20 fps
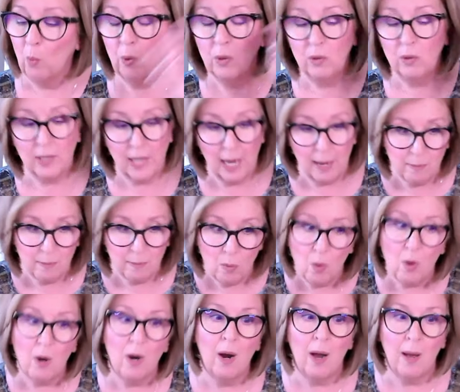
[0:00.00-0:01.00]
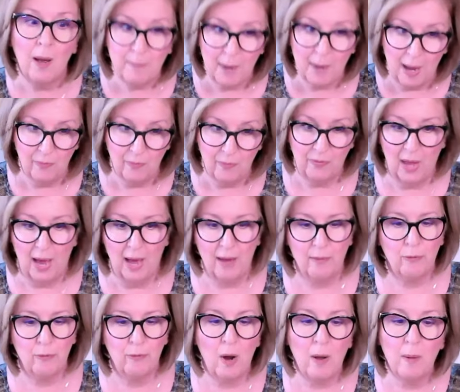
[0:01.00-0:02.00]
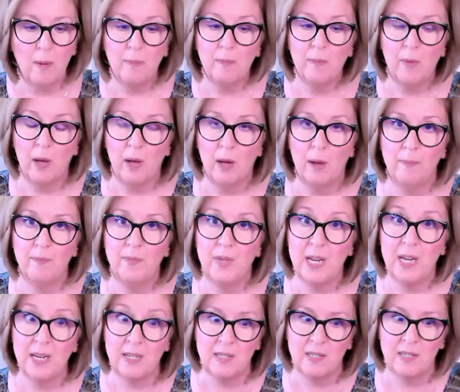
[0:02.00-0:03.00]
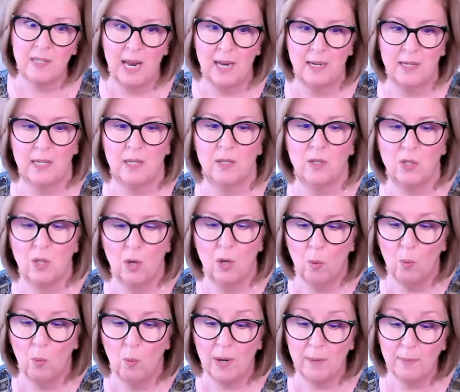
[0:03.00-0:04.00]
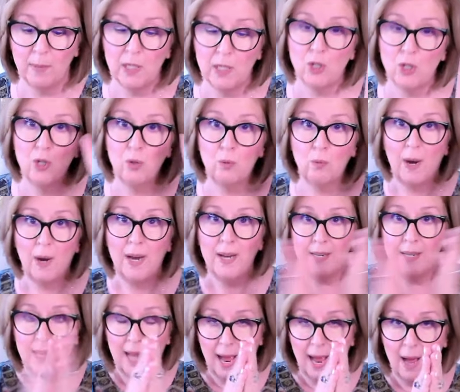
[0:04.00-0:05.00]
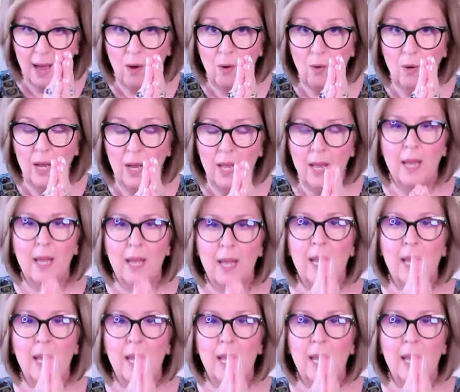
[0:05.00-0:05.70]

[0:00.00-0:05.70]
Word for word: We'll get more about that from um, the extended. So what I'm going to do right now